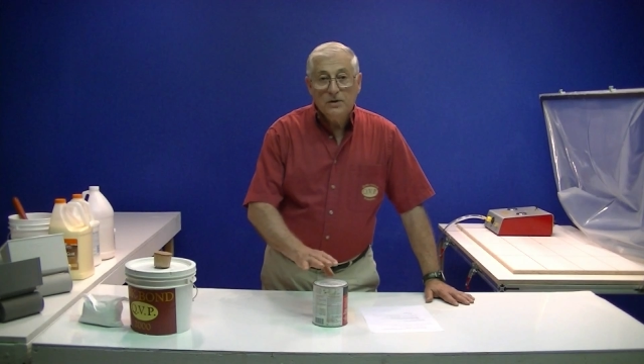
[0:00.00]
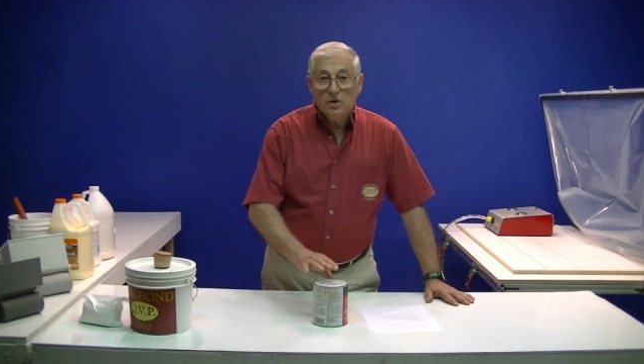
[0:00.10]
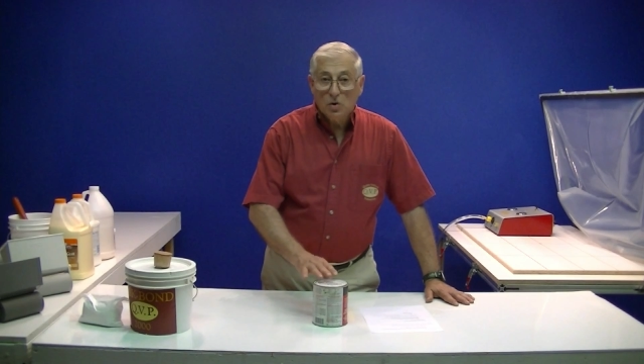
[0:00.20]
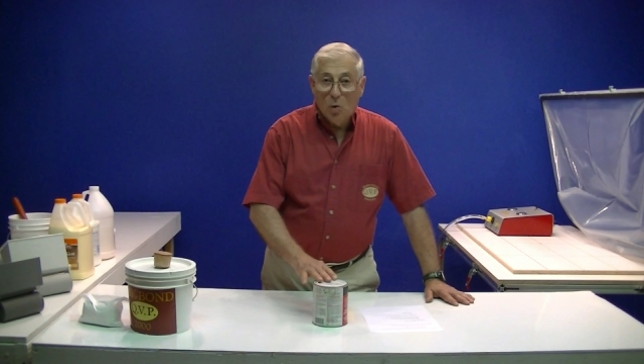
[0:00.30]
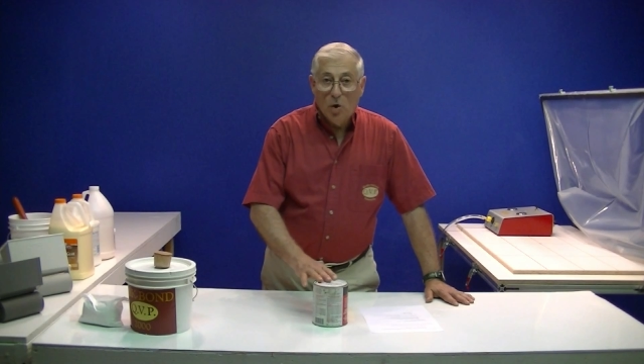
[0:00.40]

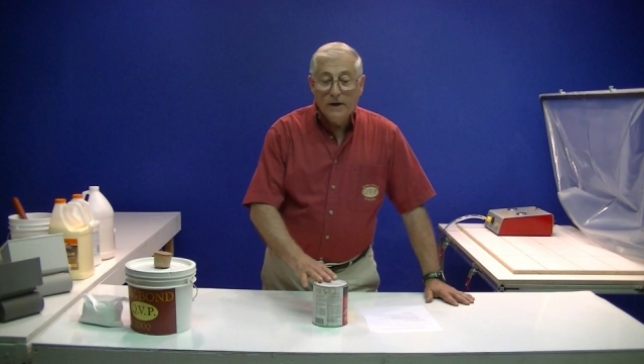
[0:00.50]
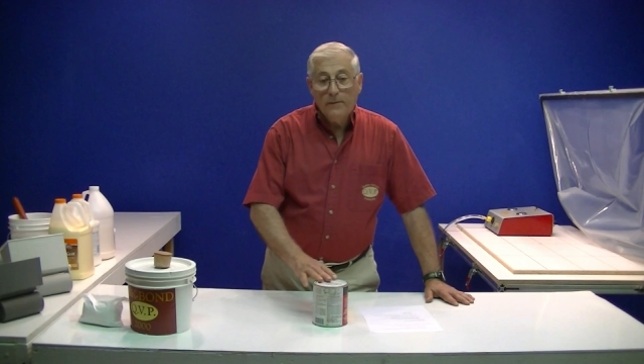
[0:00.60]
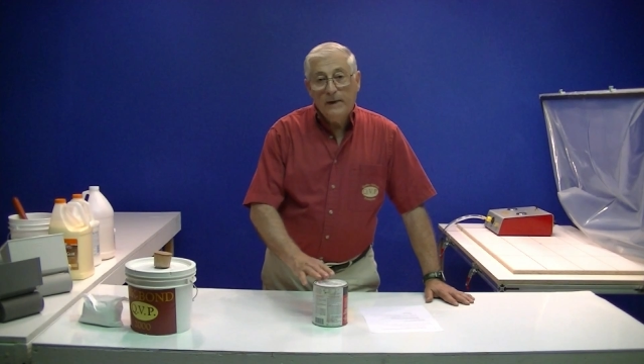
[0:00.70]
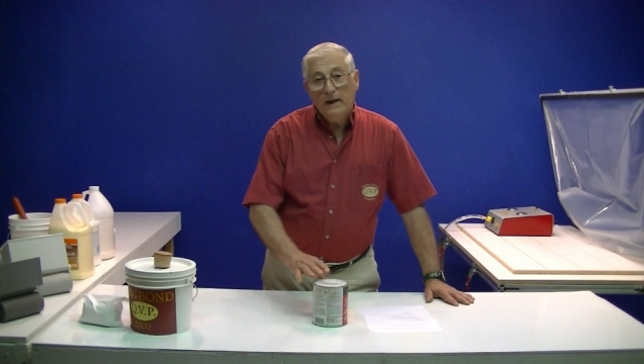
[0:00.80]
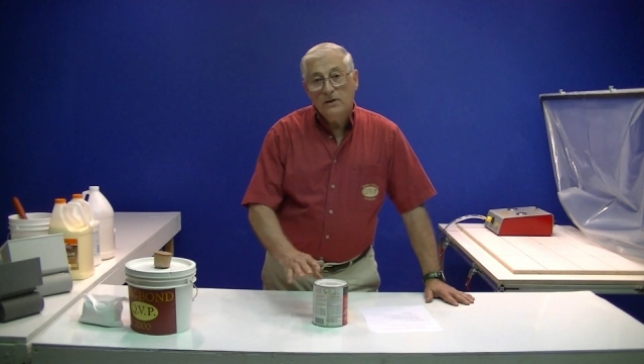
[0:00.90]
There's a
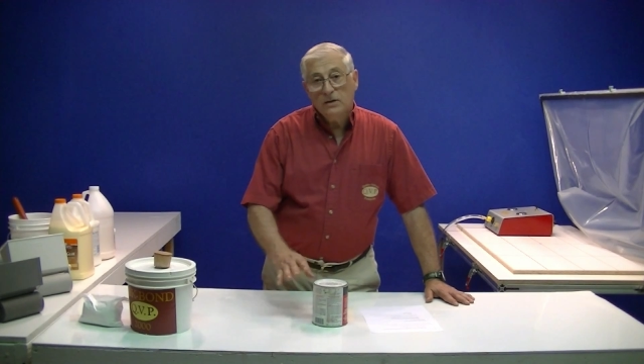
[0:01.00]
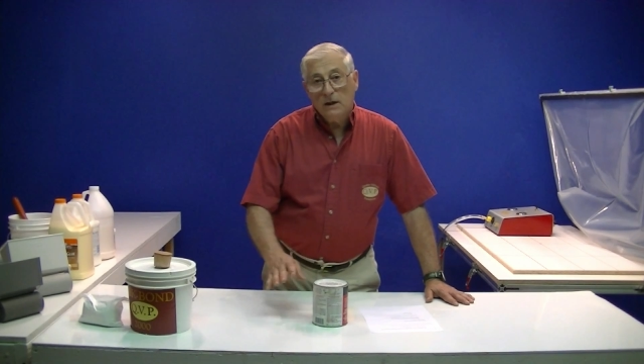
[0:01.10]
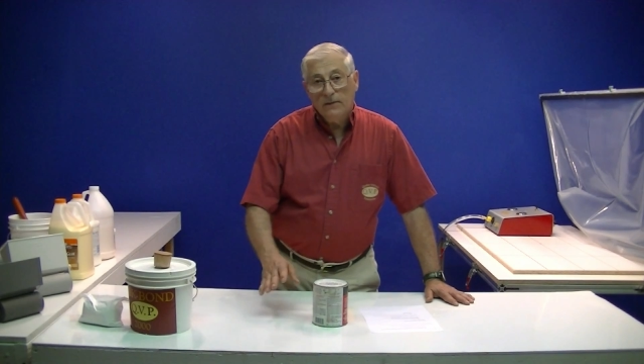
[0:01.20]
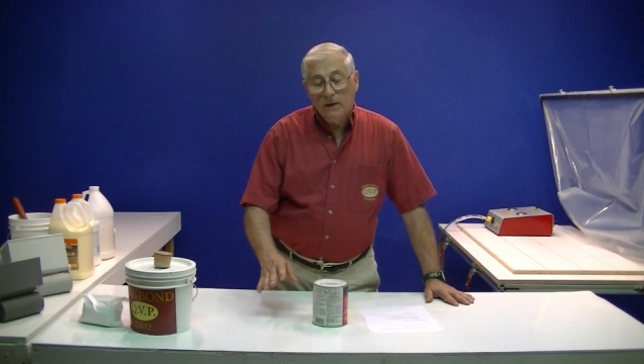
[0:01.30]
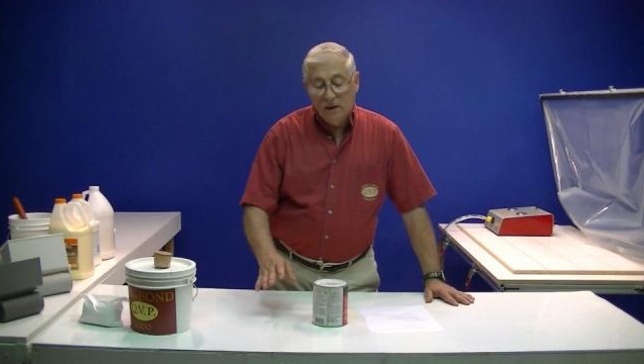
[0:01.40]
water-based
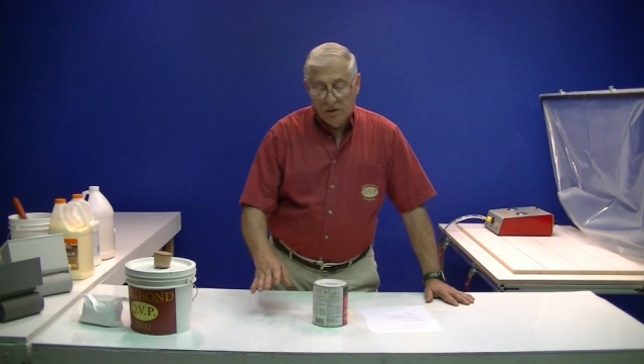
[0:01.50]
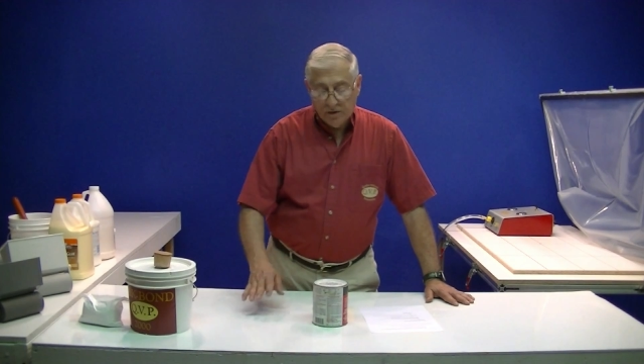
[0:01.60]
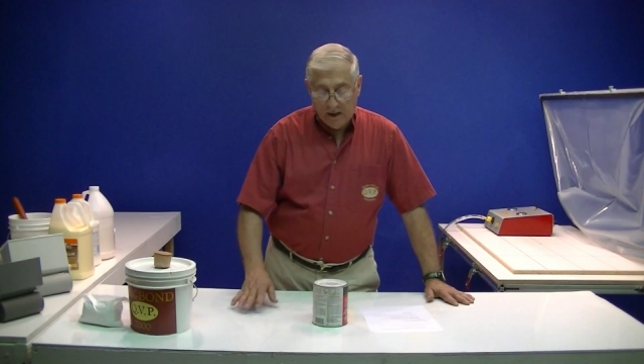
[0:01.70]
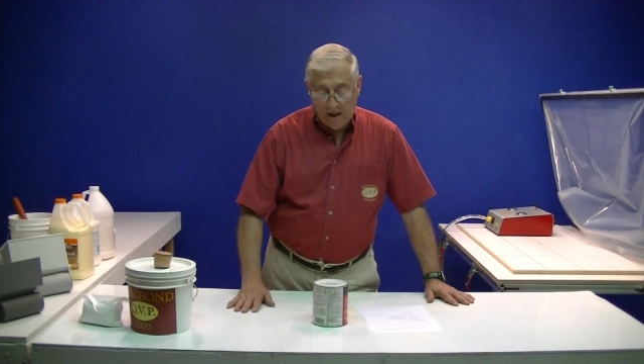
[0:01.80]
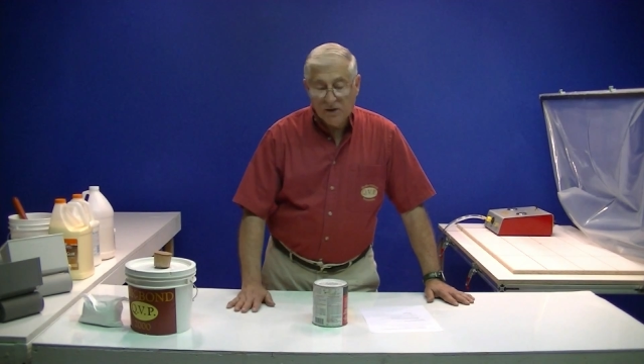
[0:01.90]
and
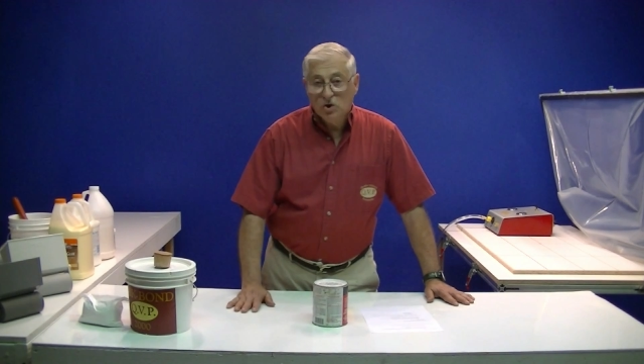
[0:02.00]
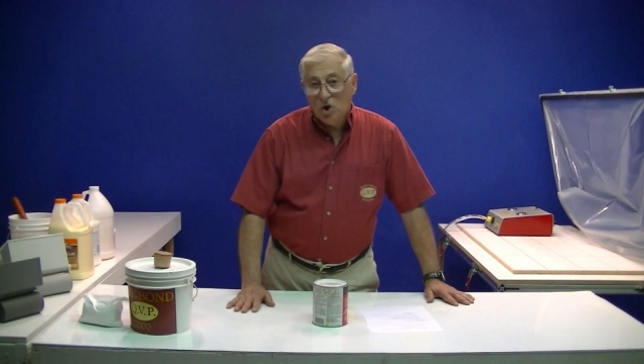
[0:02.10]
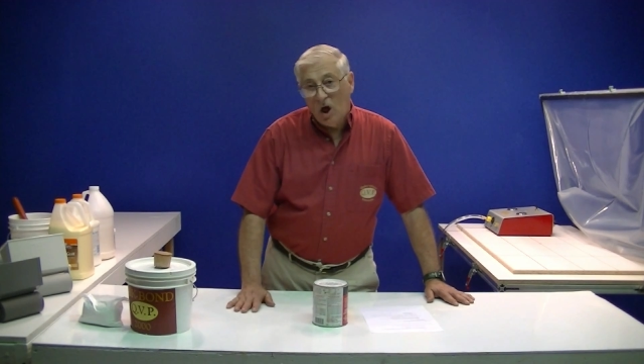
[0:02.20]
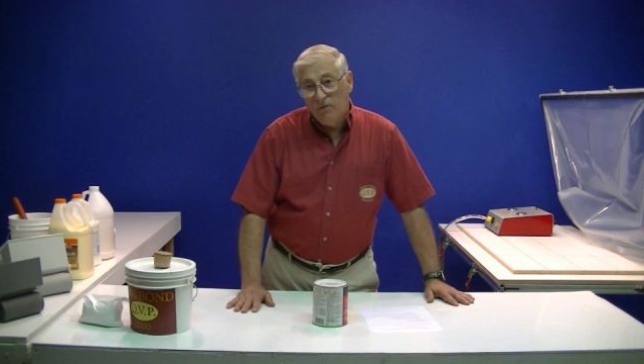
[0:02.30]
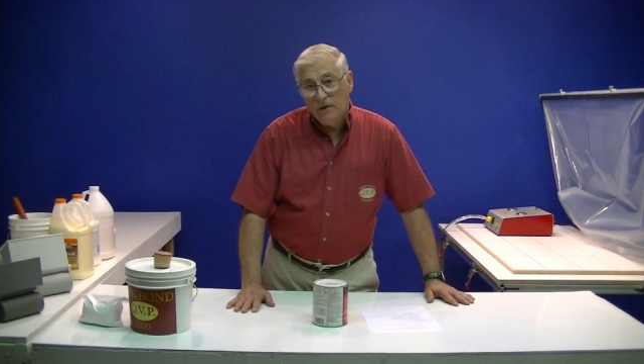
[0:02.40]
there's a
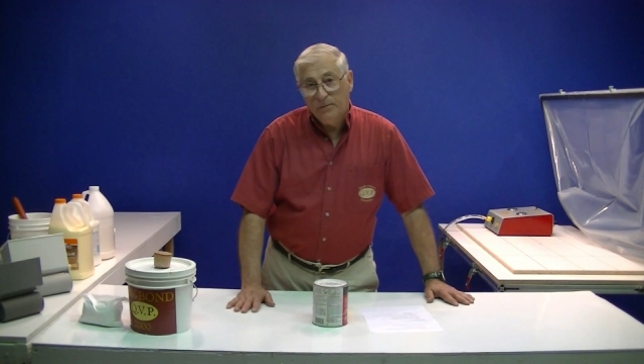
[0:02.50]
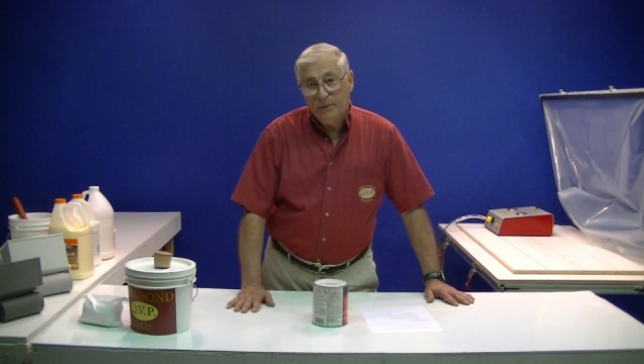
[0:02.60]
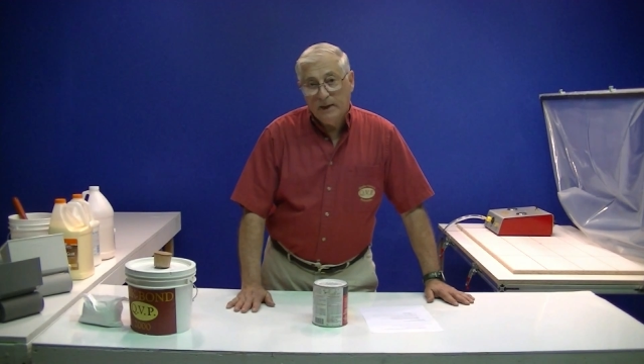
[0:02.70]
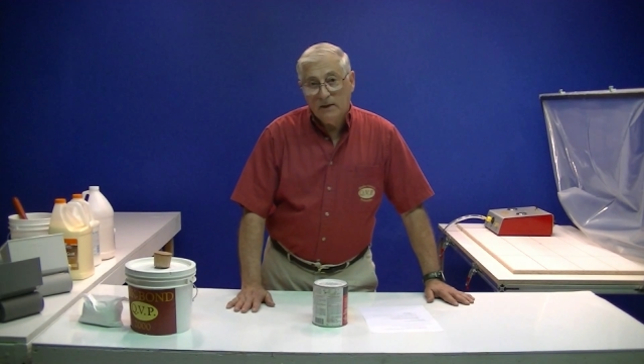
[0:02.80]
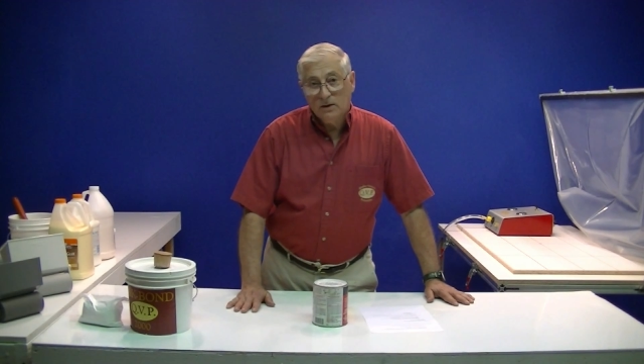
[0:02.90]

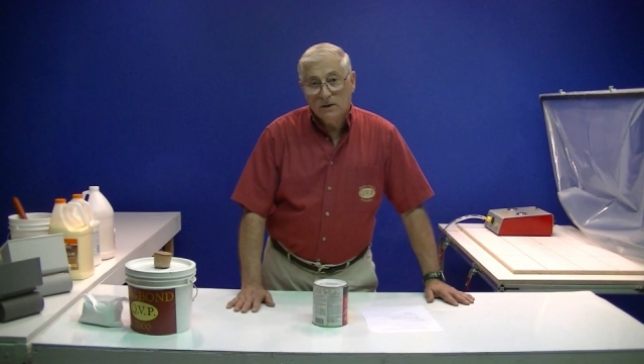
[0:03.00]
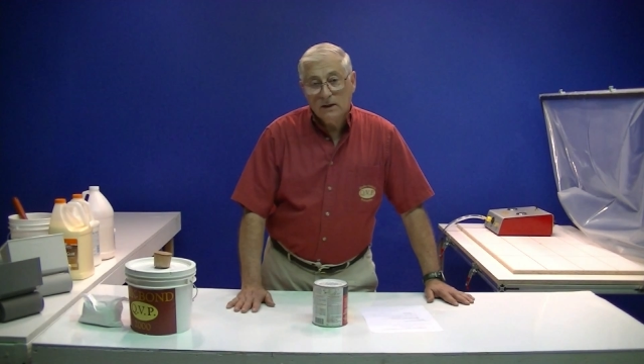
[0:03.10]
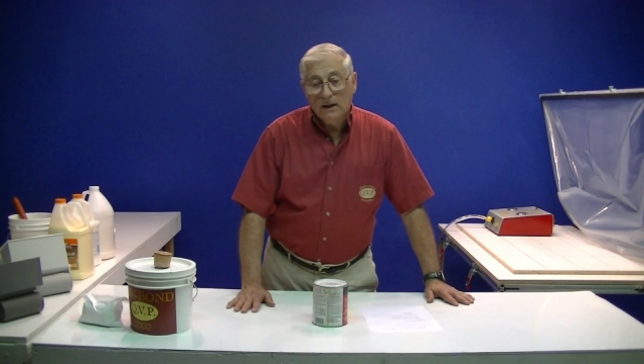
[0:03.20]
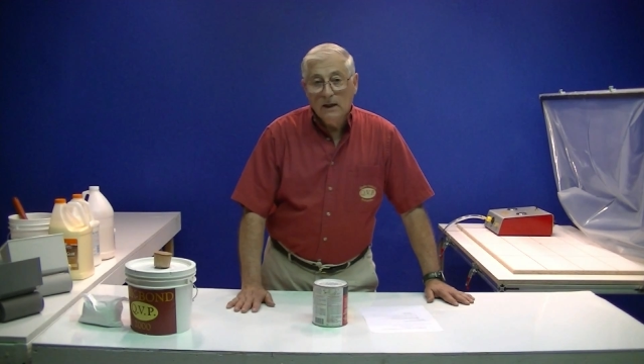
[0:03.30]
solvent-based.